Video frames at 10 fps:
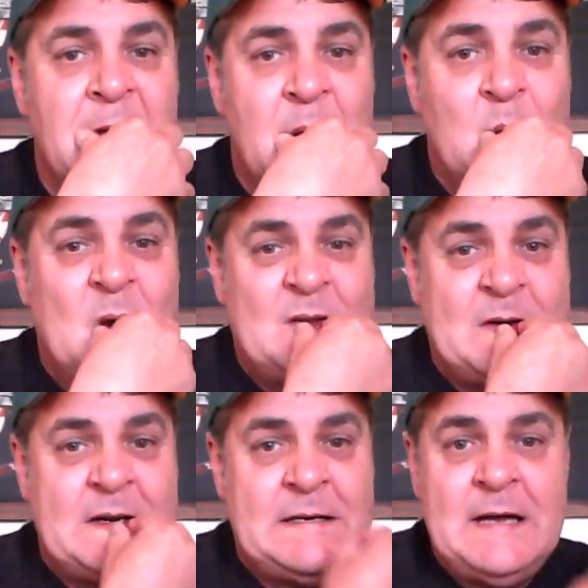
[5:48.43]

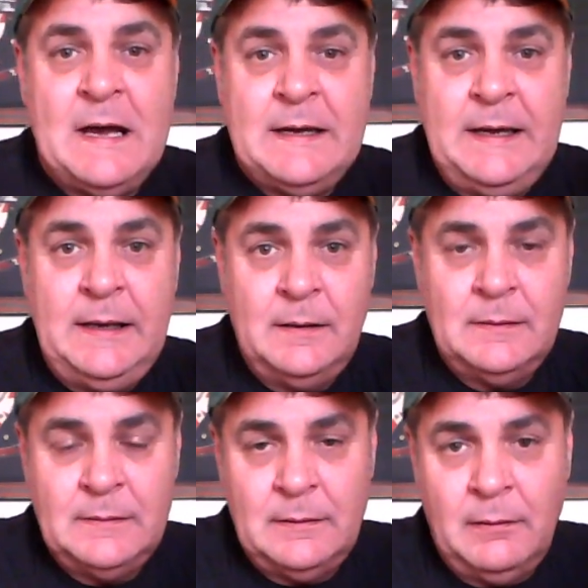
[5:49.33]
Western Kentucky
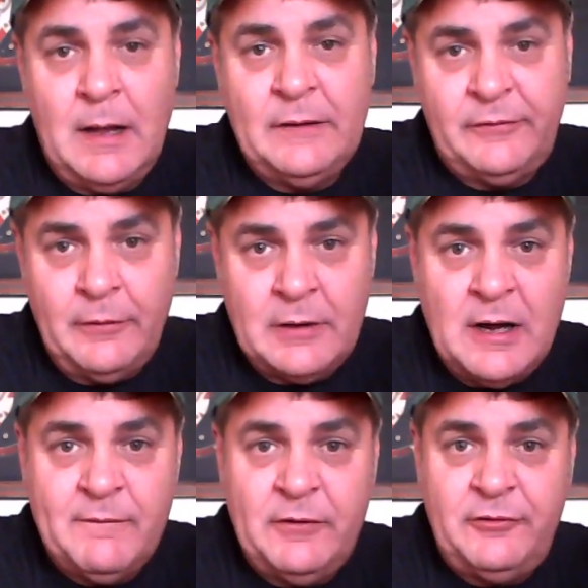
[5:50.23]
lost their
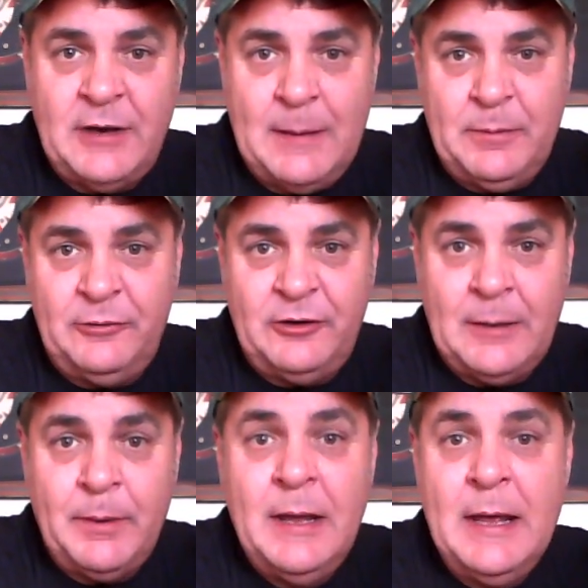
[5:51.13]
conference
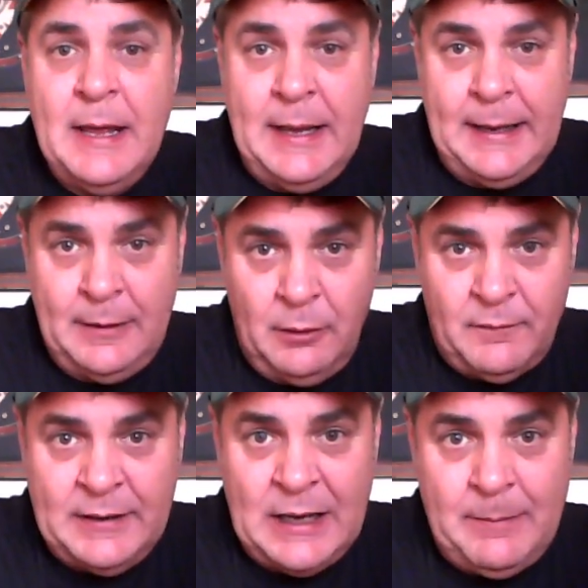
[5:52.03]
championship in
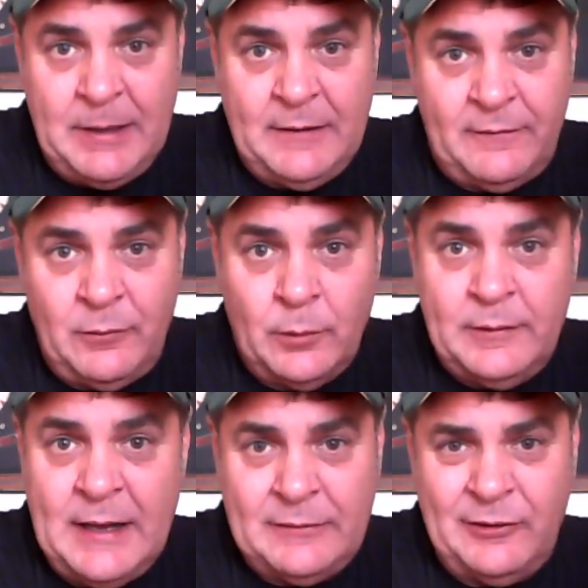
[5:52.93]
overtime against North
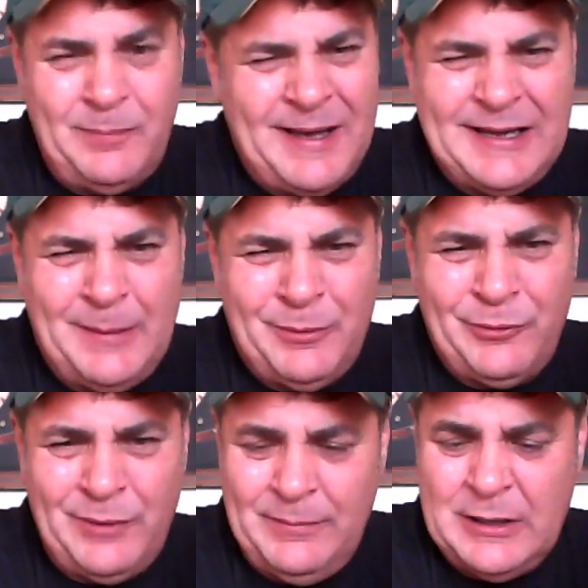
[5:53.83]
Texas by a couple,
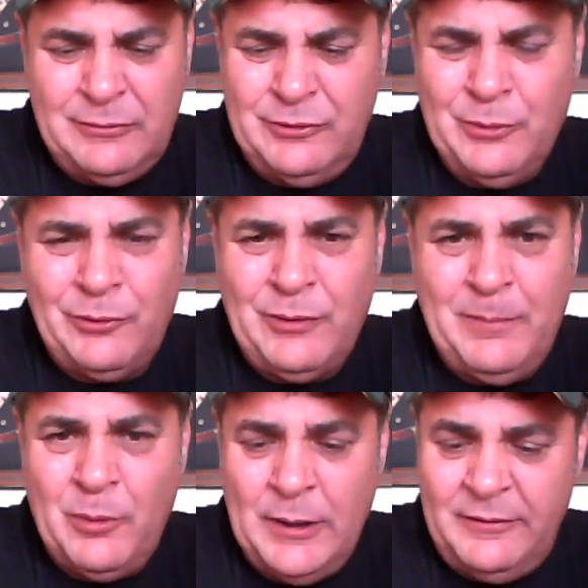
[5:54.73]
two or three
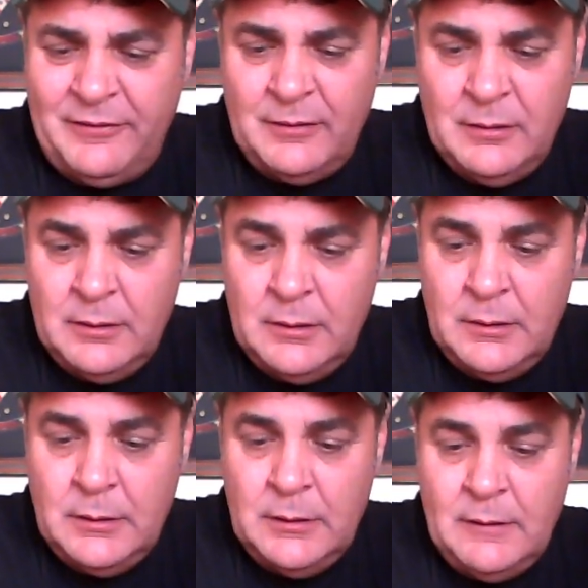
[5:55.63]
points.
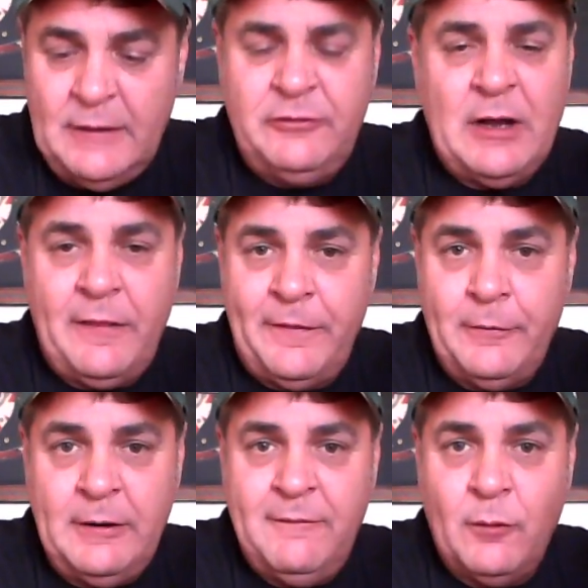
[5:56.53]
They shot
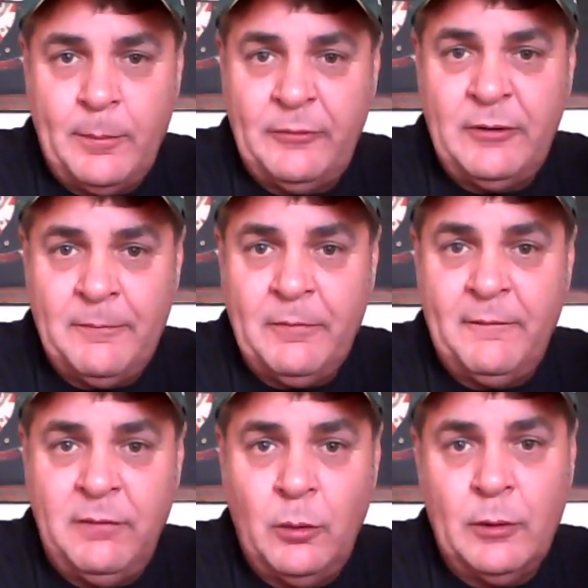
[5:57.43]
34% from the
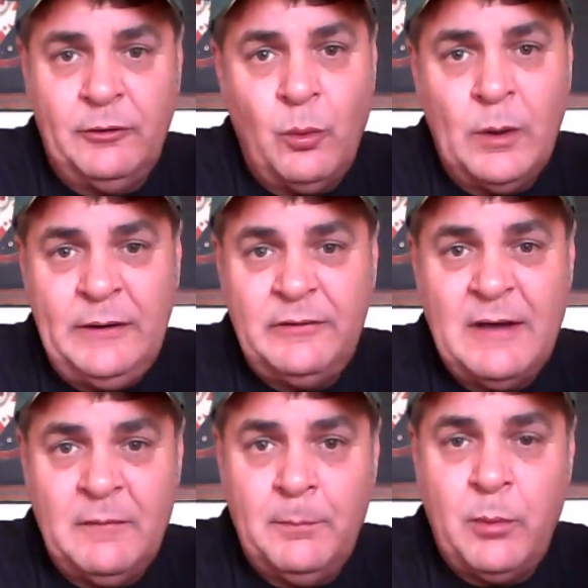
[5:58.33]
floor and
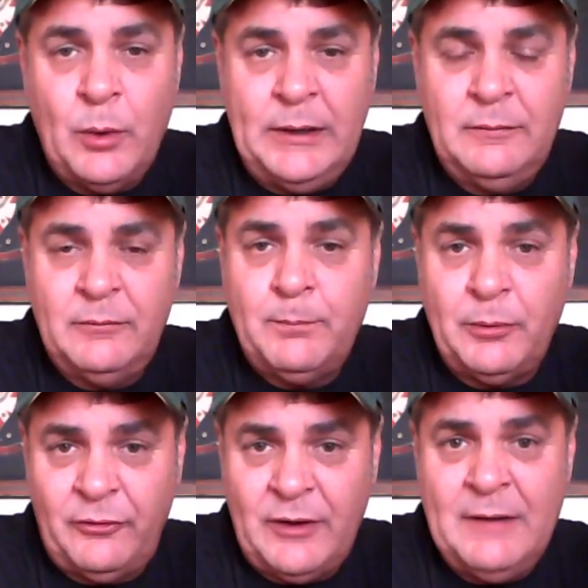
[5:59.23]

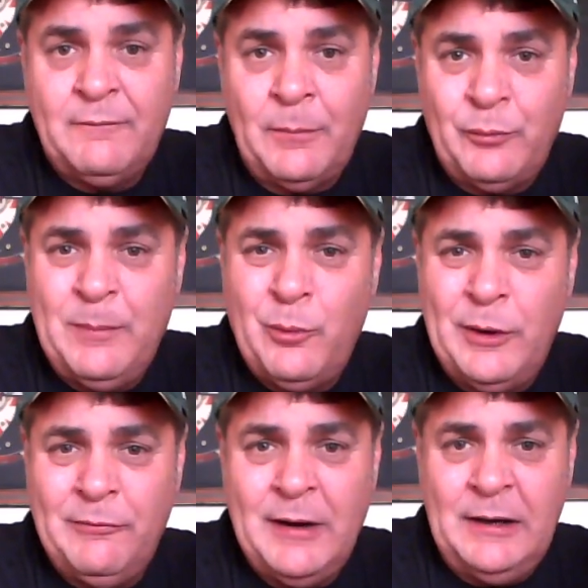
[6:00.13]
27% from
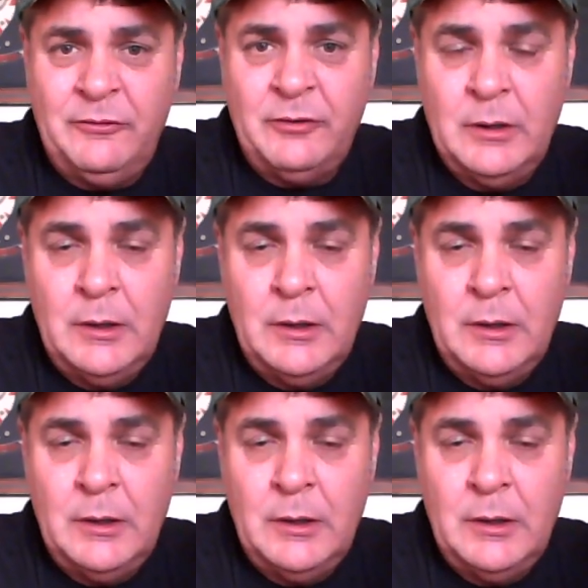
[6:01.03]
three-point range.